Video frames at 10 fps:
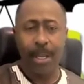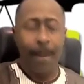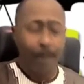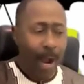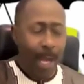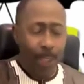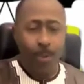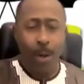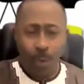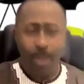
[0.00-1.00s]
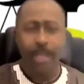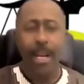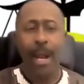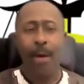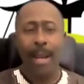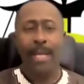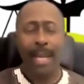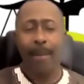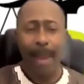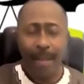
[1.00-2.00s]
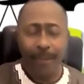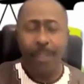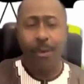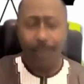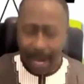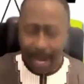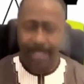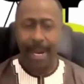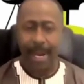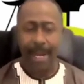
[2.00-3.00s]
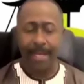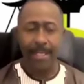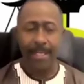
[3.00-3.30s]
But as we look now and get the benefit of hindsight,